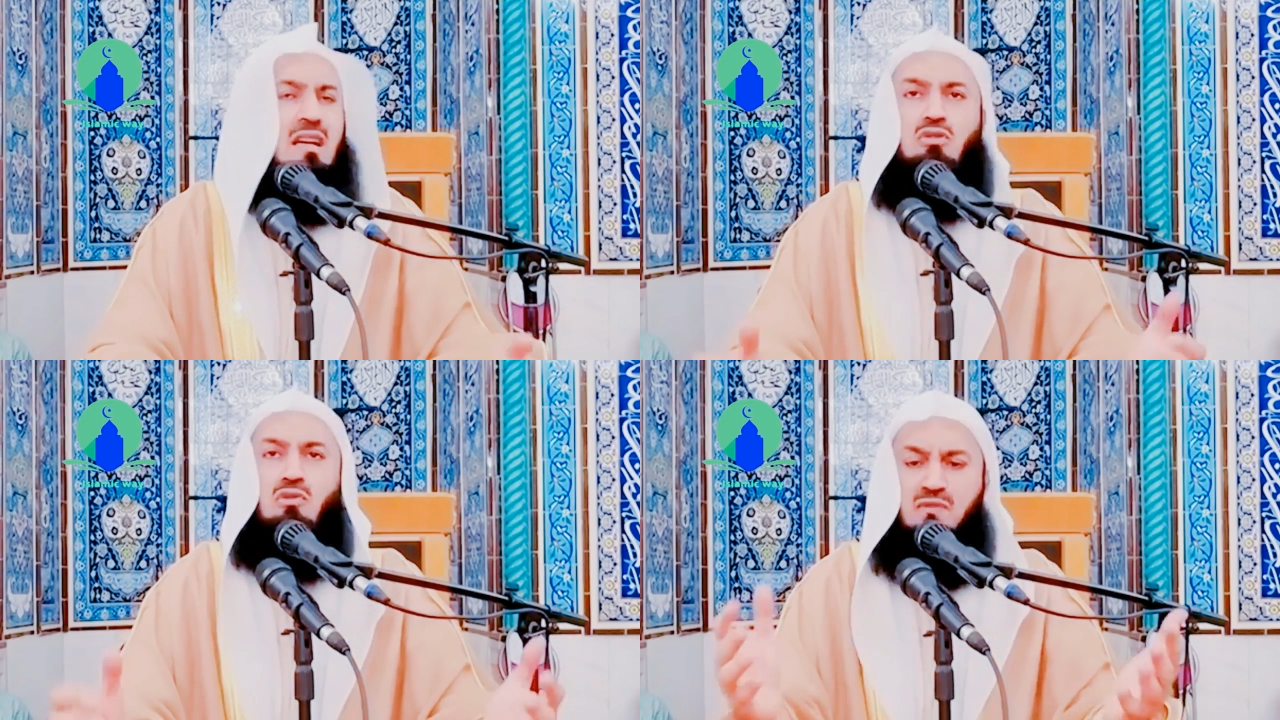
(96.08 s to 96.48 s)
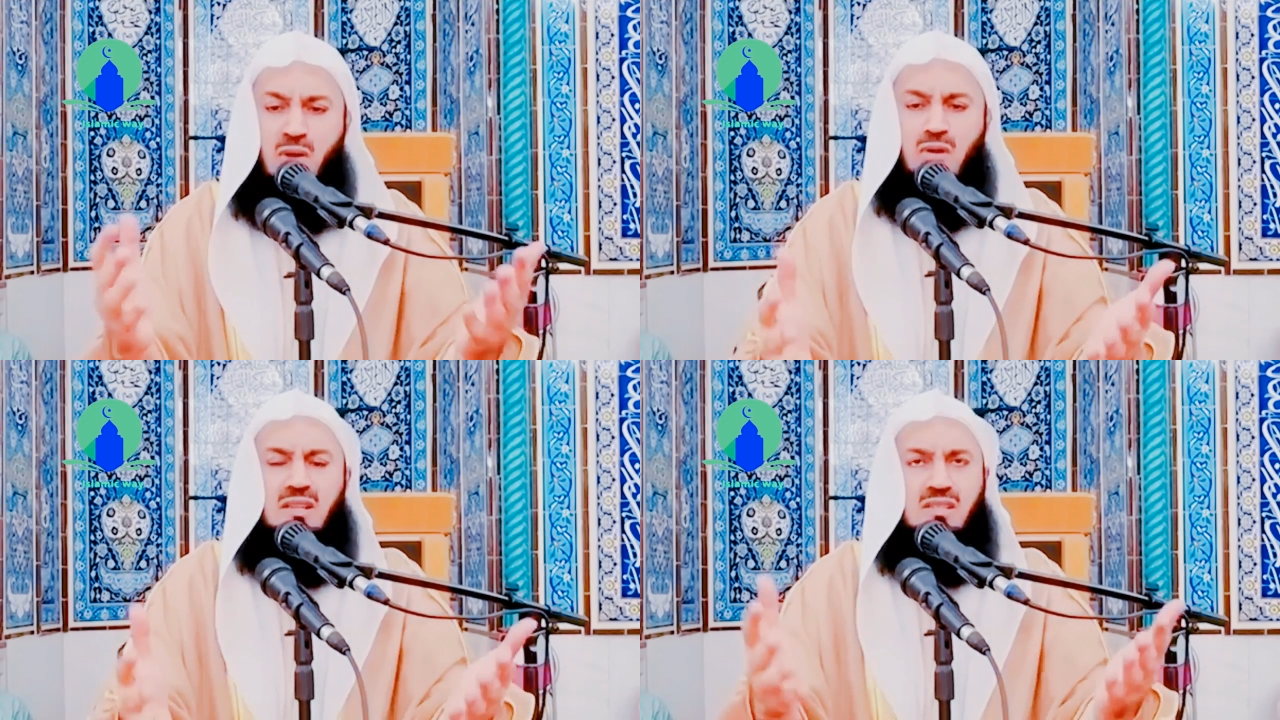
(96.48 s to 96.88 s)
Learn to
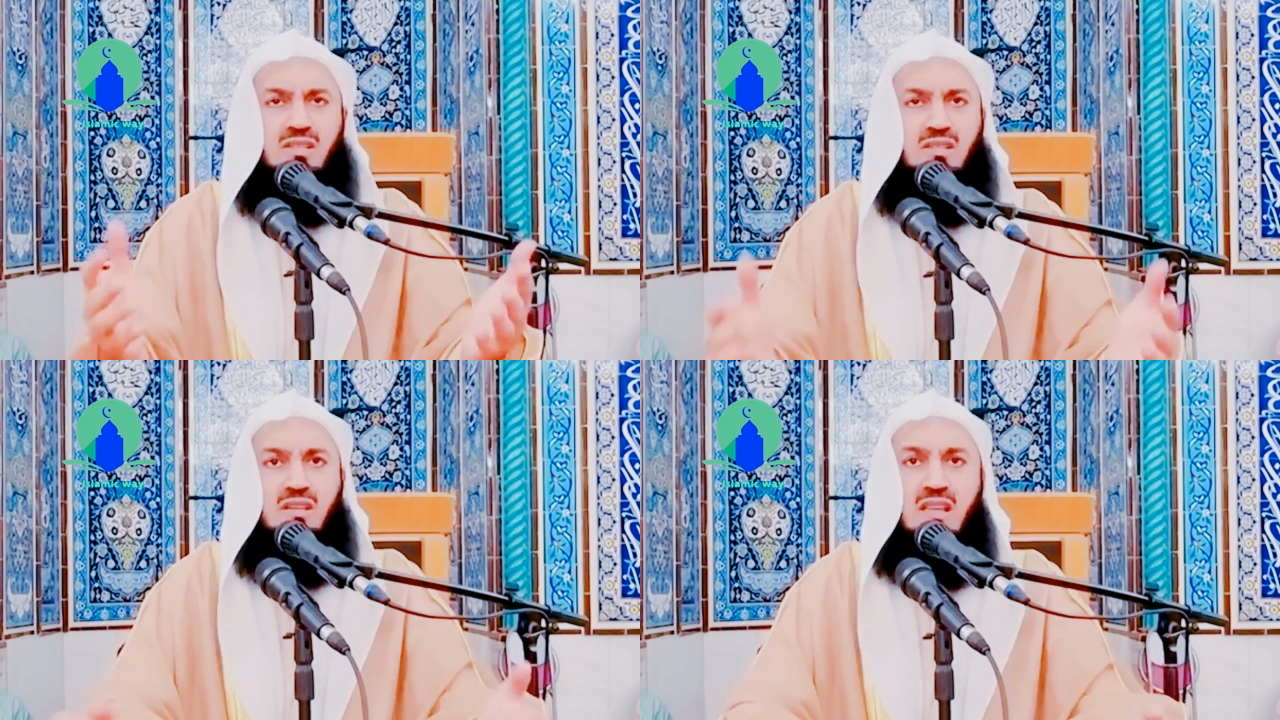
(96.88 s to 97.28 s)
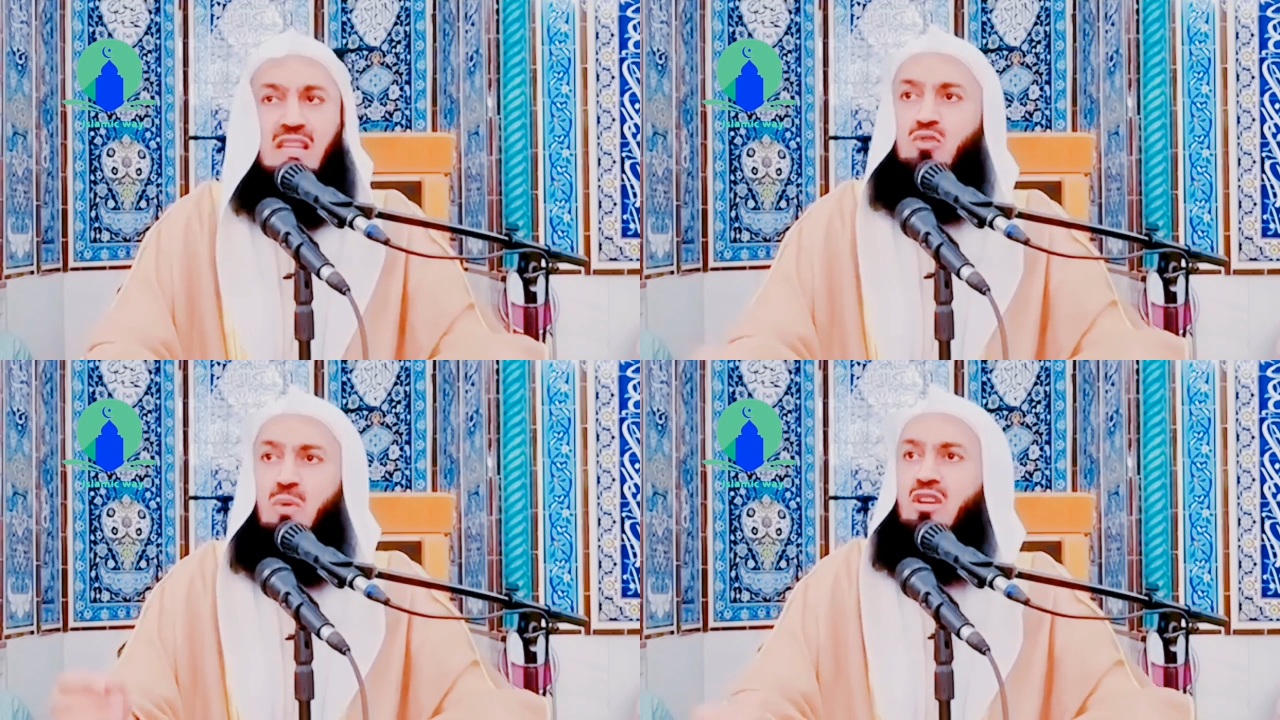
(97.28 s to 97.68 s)

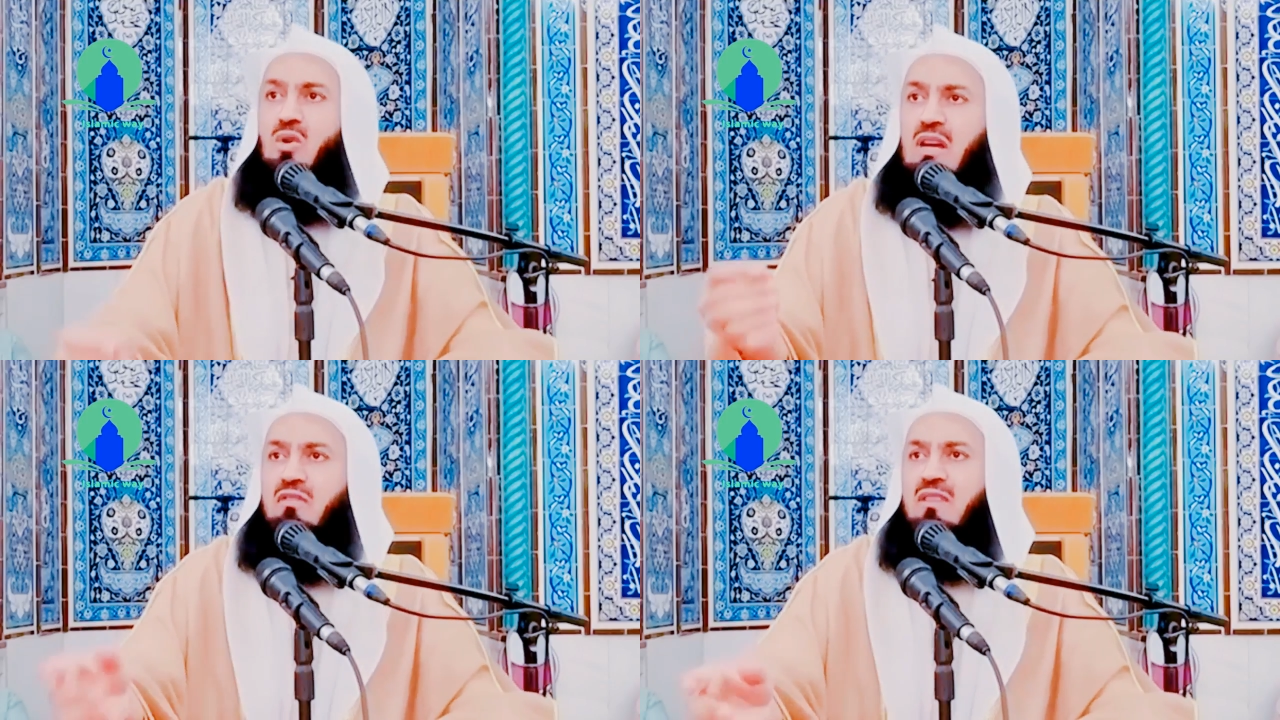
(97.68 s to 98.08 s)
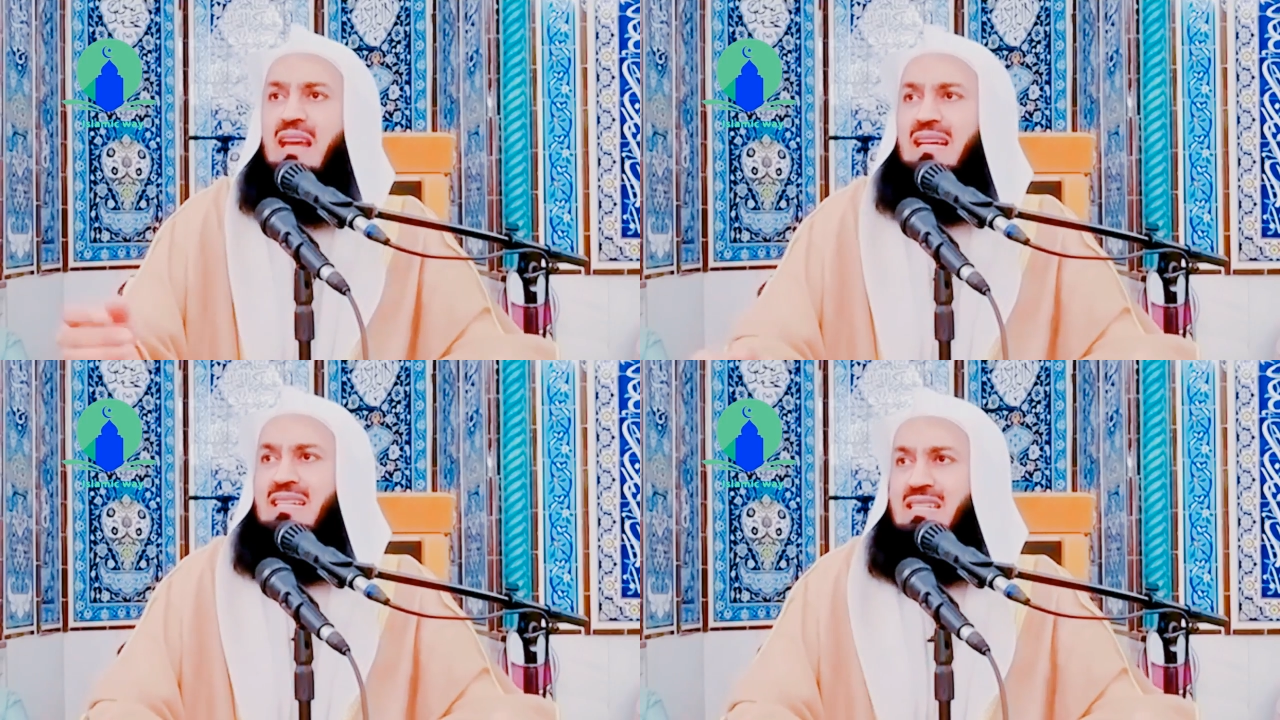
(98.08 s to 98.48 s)
focus. That's when you leave
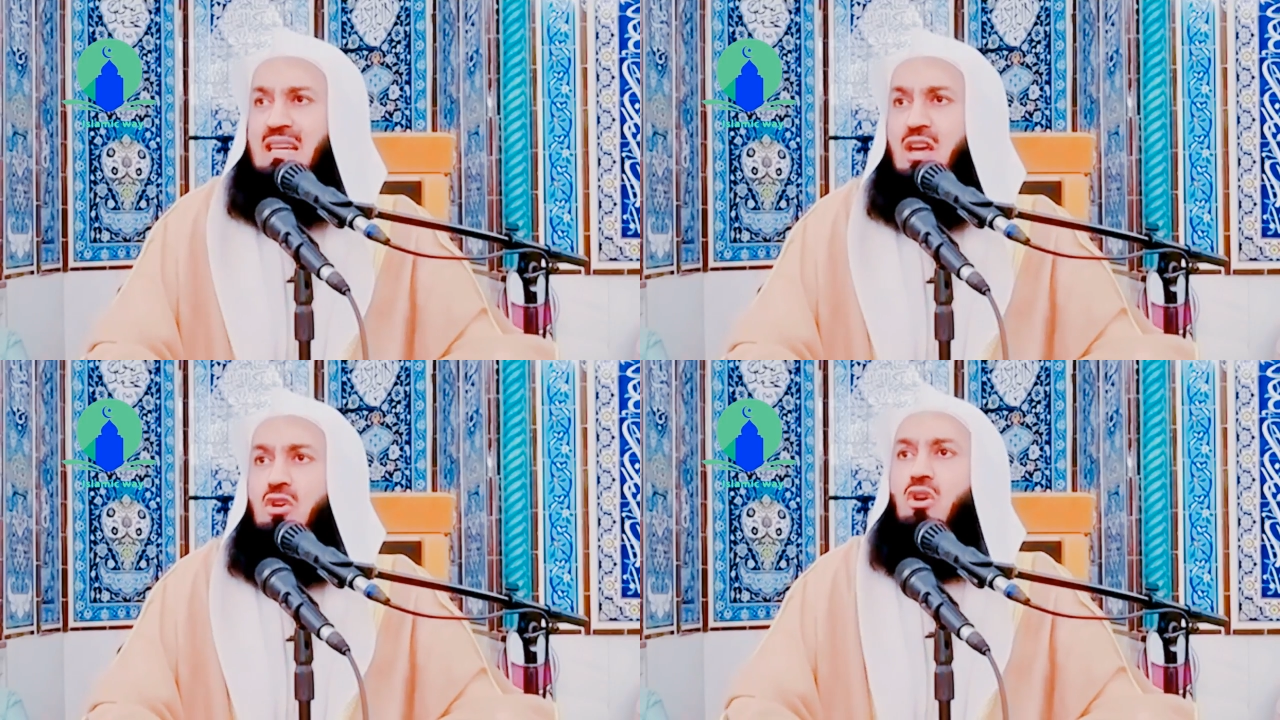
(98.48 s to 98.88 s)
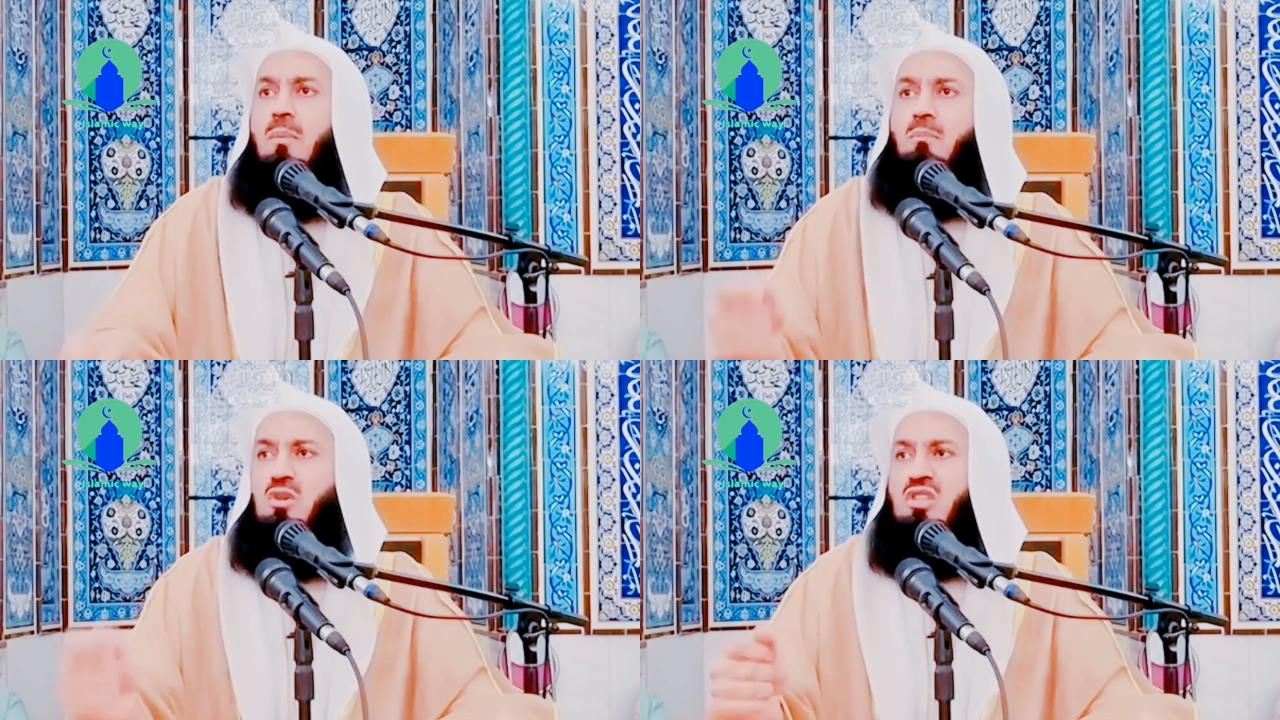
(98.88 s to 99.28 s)
a legacy.
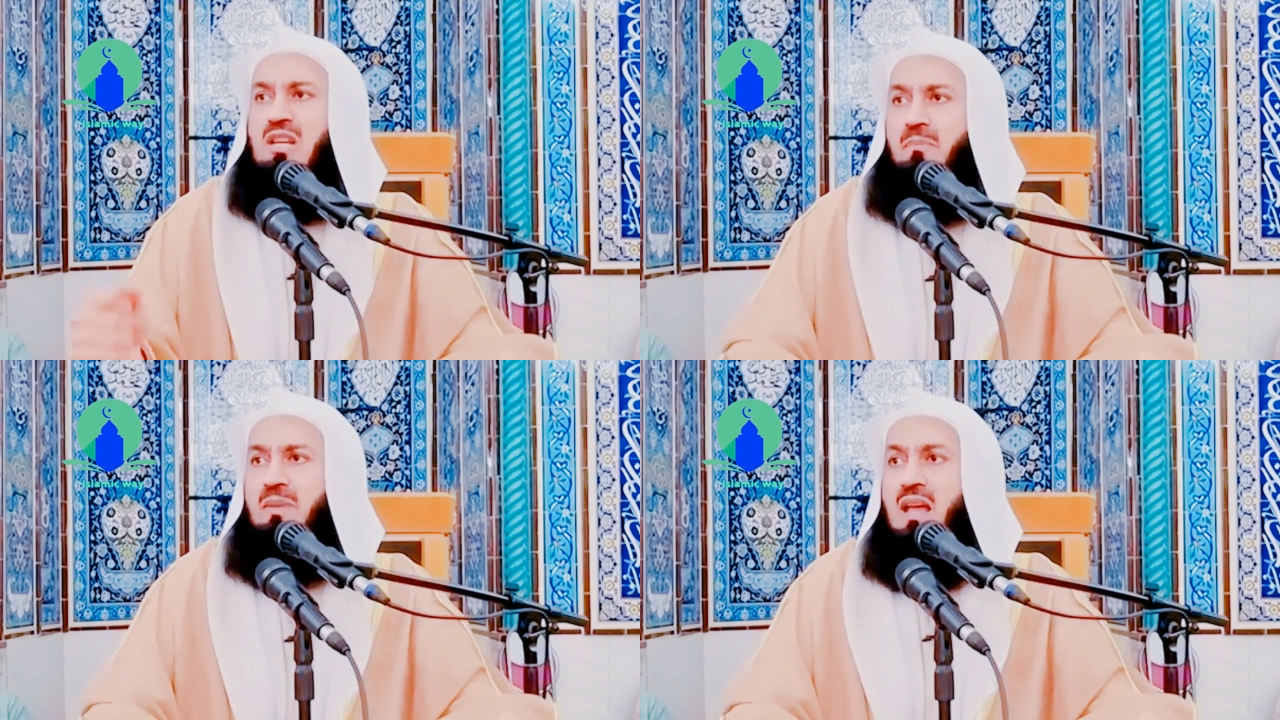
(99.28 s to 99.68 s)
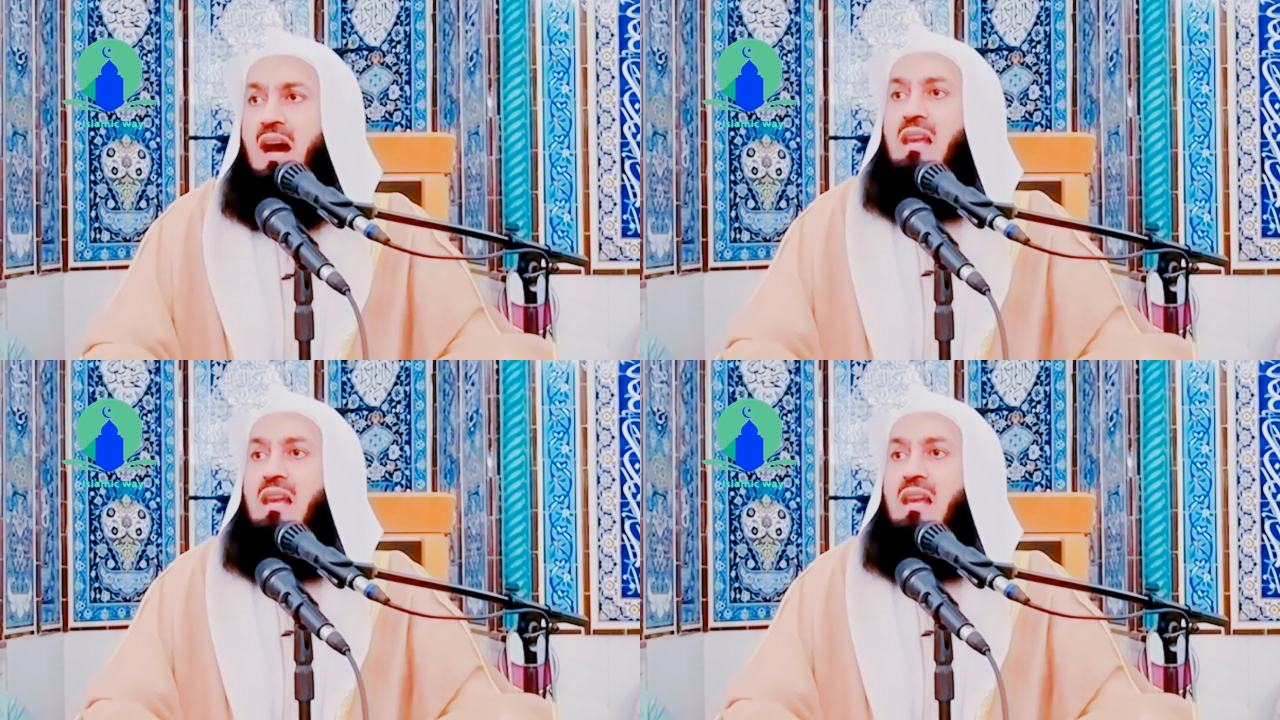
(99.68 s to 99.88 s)
You're a Muslim.